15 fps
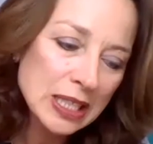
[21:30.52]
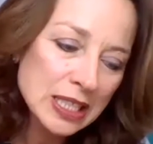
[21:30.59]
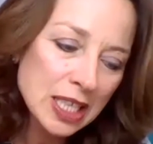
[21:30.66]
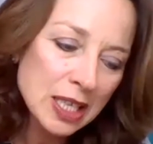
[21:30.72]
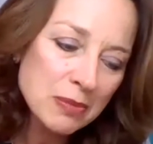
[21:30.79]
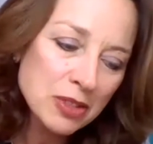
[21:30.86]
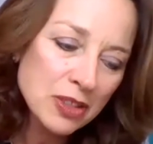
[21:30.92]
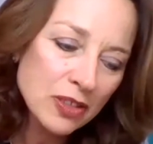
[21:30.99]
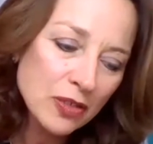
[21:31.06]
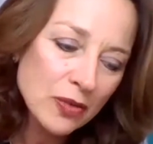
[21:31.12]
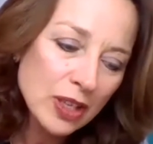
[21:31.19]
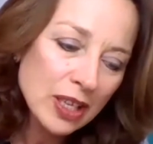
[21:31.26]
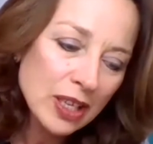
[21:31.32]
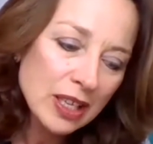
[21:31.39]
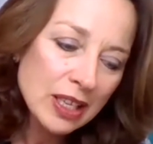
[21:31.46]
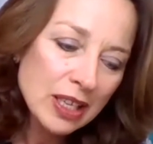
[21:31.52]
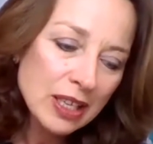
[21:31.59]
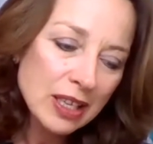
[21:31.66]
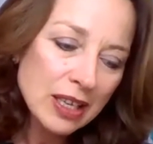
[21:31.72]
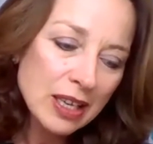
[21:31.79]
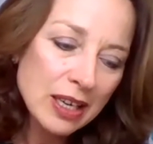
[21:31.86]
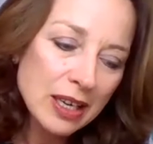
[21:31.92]
terms of,
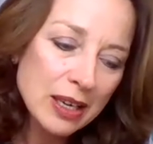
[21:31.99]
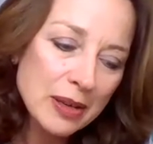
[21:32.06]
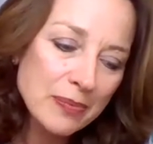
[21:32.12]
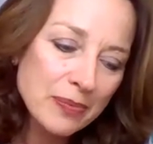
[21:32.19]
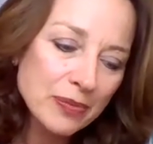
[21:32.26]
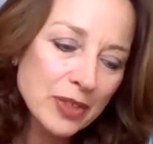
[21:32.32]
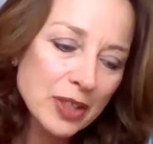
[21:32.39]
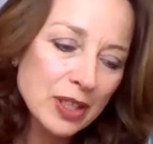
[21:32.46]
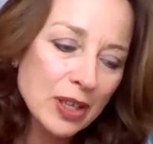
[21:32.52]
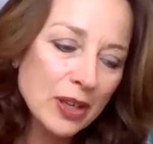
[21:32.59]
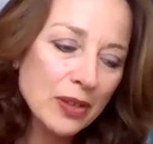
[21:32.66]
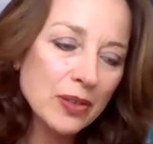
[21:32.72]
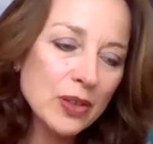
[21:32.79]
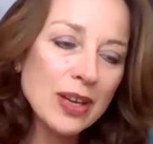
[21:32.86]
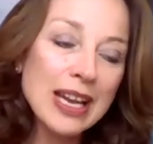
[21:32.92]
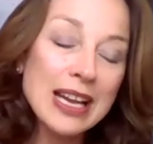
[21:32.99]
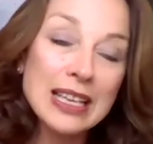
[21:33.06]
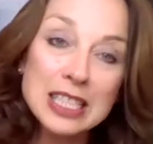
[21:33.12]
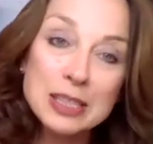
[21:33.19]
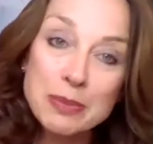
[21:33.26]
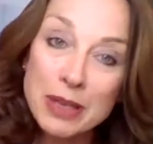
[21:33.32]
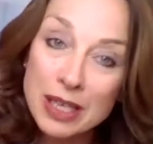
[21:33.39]
you know, your
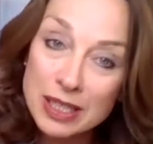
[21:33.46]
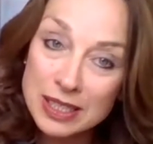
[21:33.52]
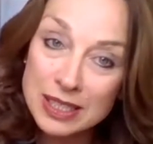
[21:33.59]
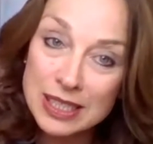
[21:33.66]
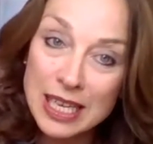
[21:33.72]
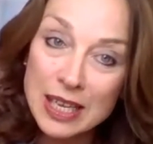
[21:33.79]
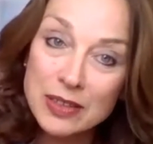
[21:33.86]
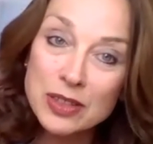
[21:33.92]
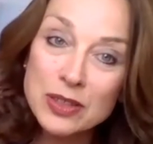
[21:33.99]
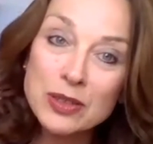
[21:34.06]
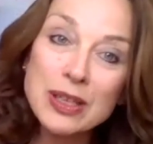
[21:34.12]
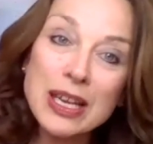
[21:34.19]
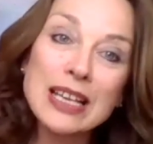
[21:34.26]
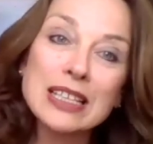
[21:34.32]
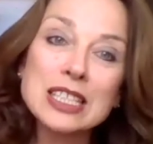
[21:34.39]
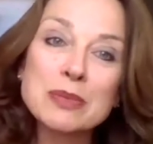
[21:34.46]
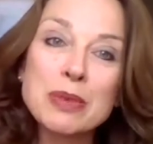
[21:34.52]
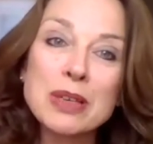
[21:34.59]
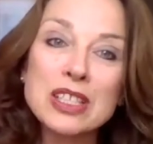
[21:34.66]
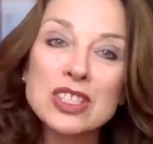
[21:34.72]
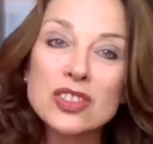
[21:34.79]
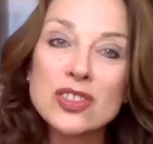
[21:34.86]
experts. How do
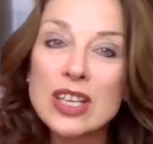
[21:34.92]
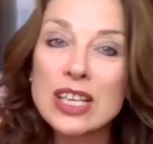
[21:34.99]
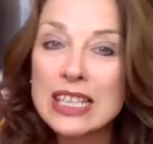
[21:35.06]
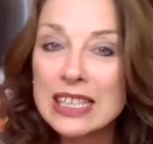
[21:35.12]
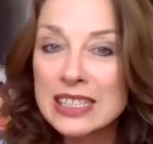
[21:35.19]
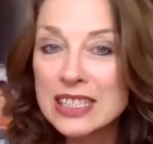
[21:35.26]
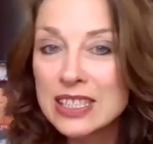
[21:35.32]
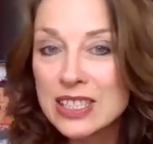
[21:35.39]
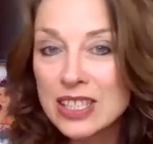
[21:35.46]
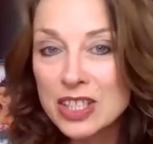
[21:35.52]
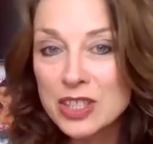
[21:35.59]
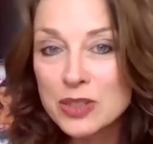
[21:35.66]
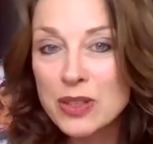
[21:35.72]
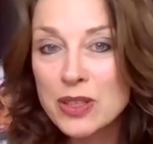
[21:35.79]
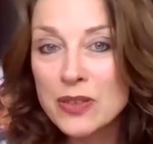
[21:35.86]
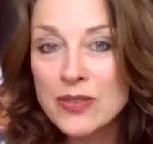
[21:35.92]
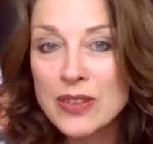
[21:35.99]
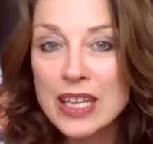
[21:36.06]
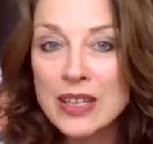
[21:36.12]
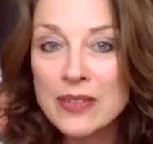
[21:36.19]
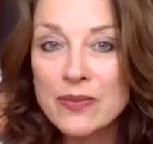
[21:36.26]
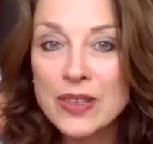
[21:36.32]
experts try and get in touch with you if
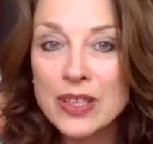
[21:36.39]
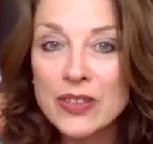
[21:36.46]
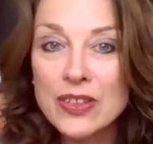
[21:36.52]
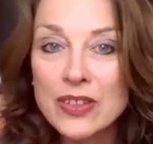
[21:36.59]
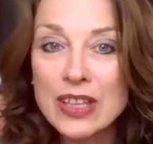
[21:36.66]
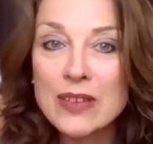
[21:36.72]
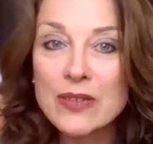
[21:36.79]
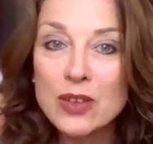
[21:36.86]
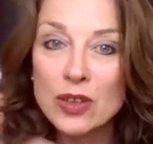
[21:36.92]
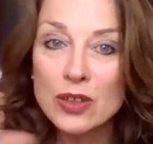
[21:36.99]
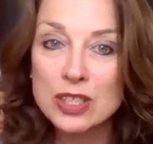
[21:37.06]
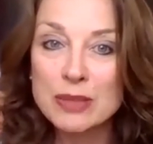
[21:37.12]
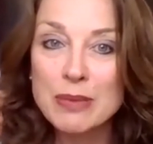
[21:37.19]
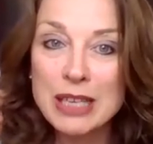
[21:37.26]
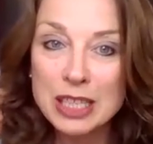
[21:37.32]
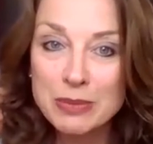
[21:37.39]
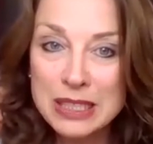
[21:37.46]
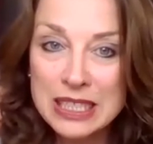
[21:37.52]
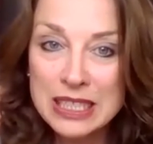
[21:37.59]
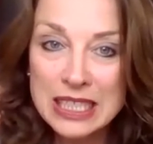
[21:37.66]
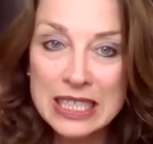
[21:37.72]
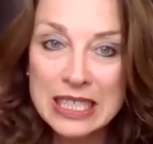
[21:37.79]
they feel that they've got some
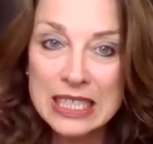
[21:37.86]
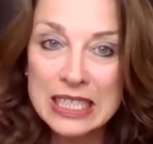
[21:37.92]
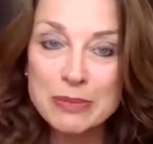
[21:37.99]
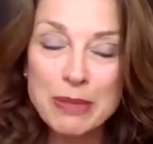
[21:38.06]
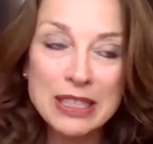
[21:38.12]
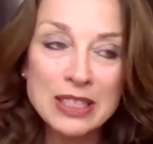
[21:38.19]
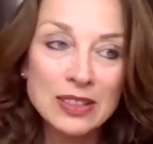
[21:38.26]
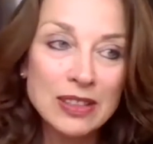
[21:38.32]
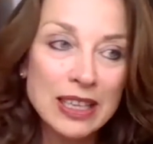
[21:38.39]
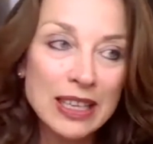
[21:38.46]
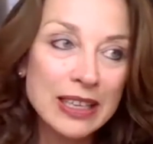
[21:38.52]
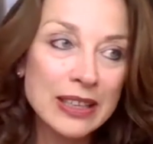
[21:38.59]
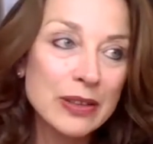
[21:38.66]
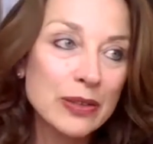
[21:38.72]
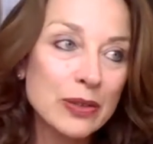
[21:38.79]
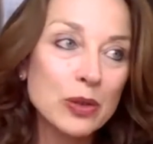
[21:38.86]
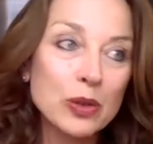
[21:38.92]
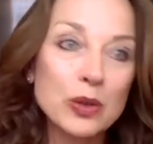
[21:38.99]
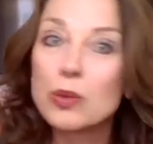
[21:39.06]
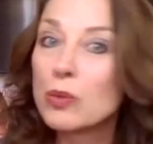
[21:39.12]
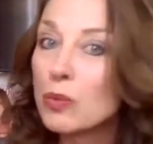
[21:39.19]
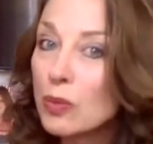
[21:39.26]
expertise, mental health,
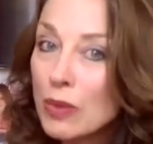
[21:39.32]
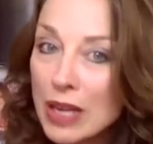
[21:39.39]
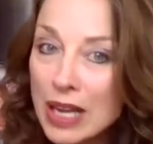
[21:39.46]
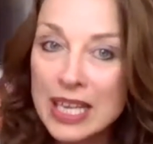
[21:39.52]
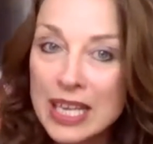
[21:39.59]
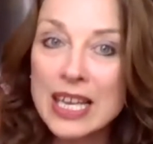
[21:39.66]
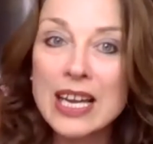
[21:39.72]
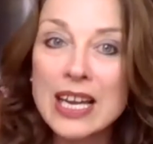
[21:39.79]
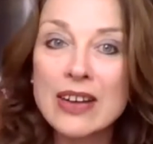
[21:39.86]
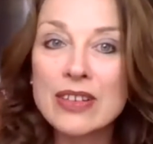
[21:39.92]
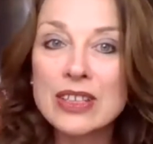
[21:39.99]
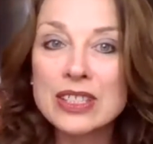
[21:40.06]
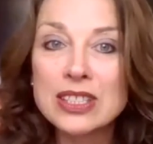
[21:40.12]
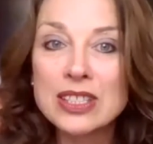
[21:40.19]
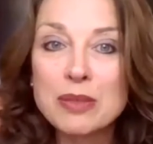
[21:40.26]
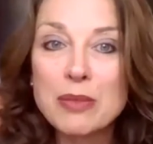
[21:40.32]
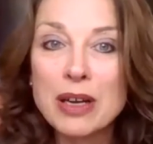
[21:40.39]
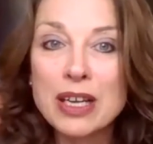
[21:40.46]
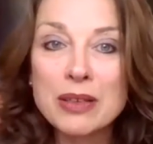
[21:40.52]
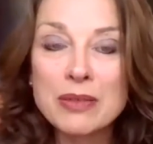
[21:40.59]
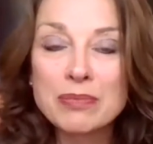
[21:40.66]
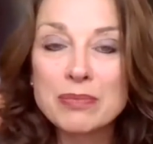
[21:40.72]
or any areas that you
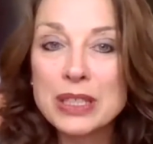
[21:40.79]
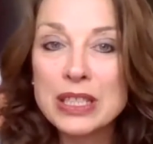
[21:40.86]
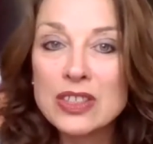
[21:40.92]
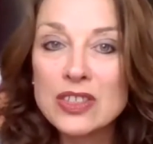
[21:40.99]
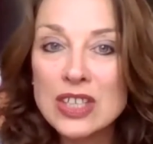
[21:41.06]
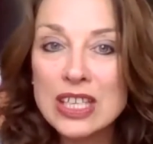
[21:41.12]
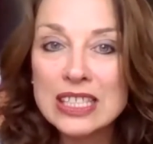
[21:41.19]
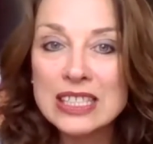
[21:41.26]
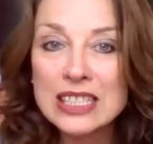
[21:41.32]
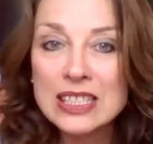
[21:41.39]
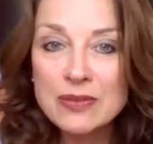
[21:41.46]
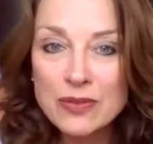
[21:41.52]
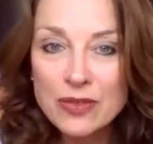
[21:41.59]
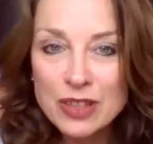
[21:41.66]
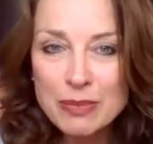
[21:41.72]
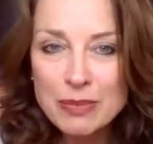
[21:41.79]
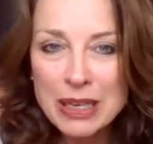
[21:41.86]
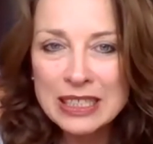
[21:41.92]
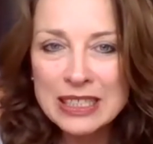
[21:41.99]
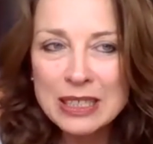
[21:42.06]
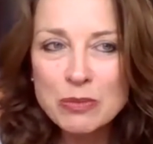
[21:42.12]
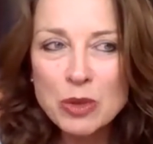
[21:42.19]
might be interested in for the
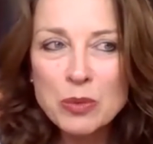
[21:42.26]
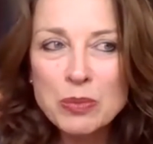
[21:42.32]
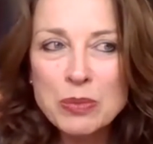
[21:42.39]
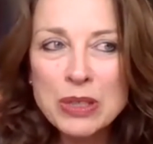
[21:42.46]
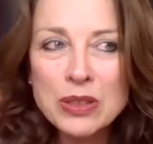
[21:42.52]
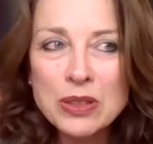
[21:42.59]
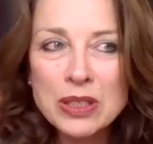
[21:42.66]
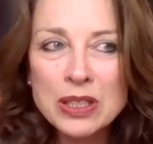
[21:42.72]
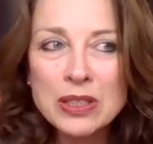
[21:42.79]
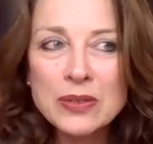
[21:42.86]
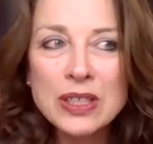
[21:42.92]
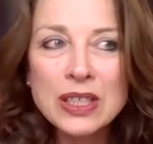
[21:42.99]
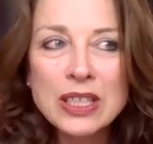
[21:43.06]
magazine? What would be your kind of